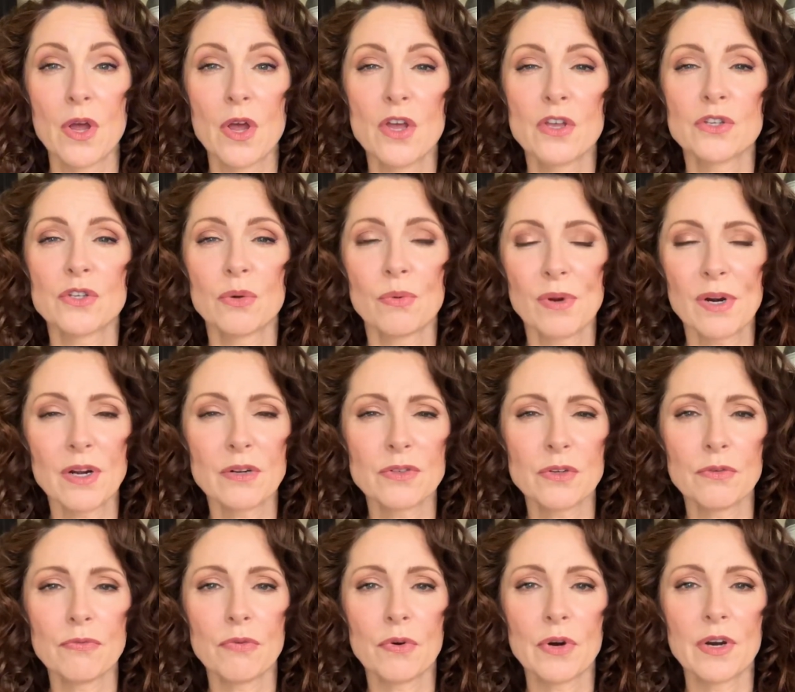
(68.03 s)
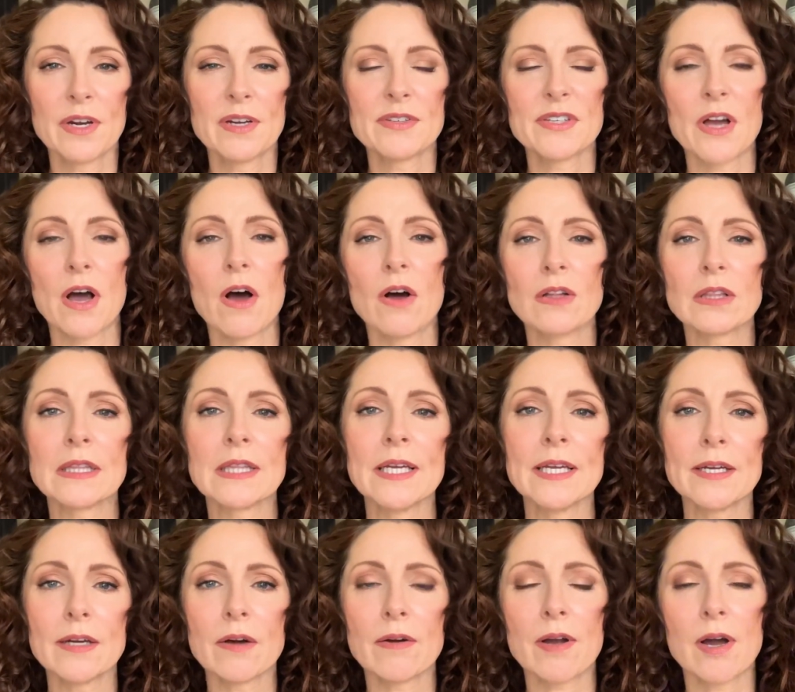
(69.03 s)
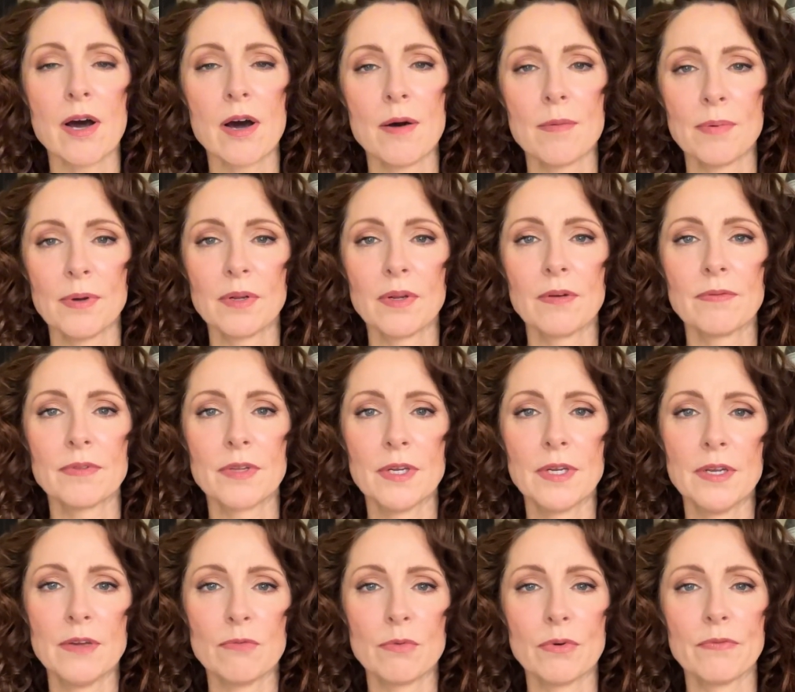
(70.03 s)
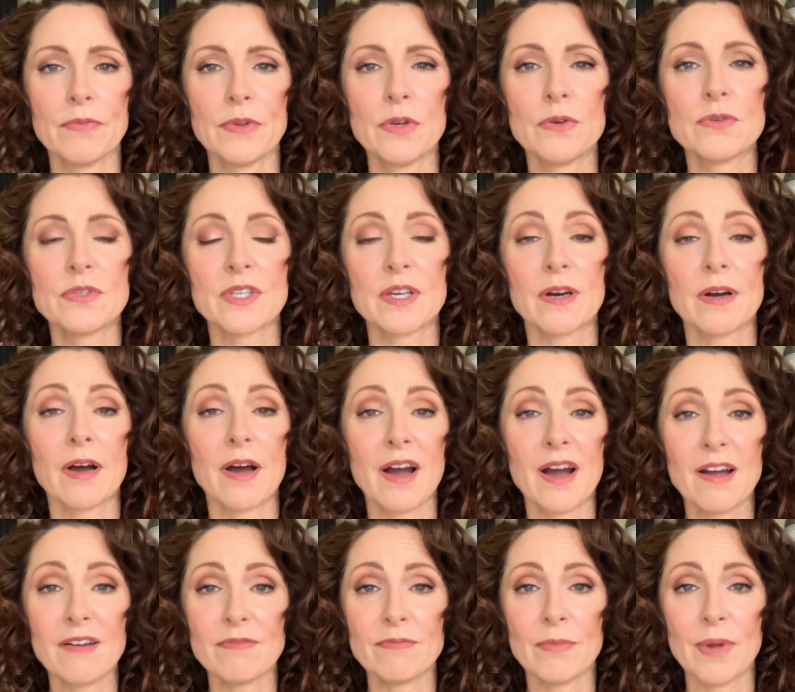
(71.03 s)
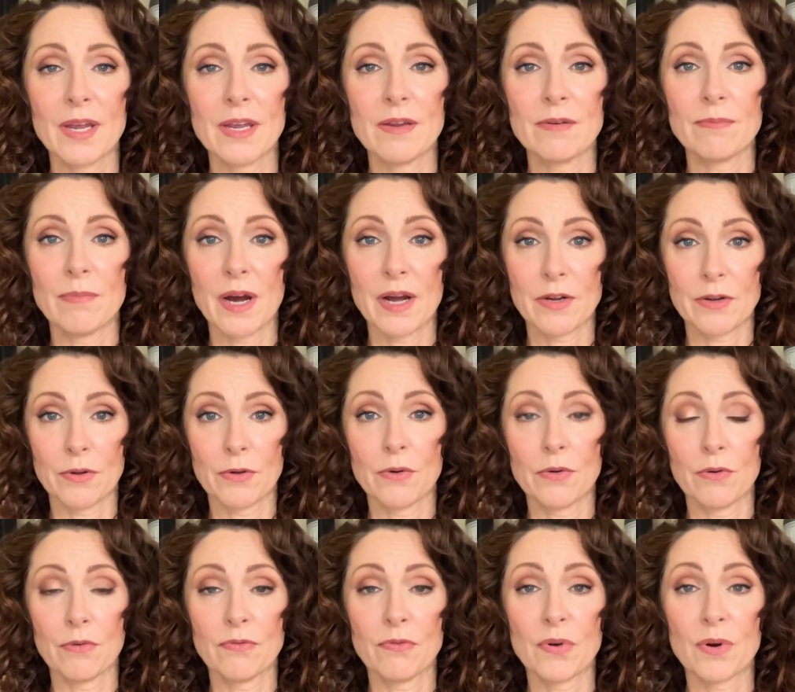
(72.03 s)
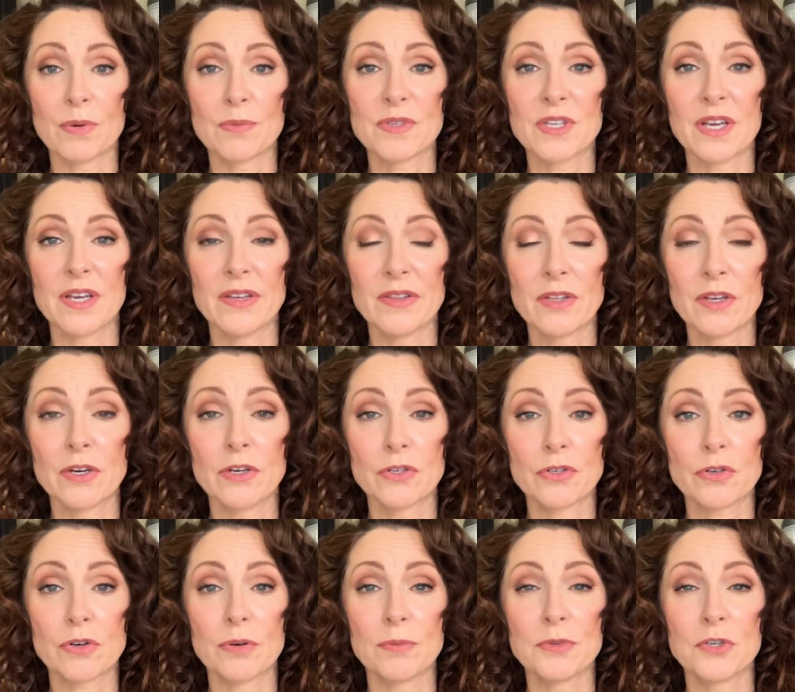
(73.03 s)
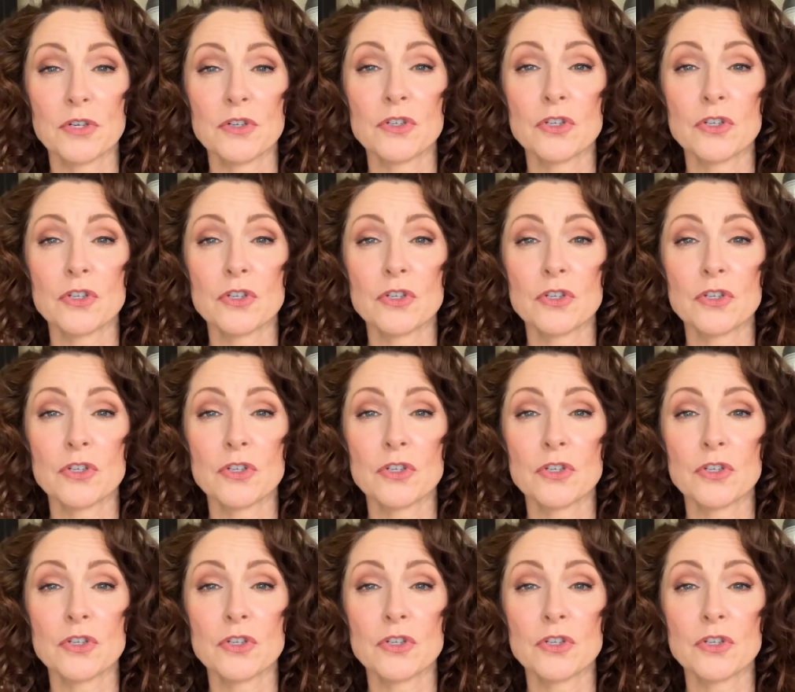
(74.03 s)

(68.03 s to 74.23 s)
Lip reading: So what I'll do for you is I'll link a couple of the reviews that I've made by Google Forms in the description,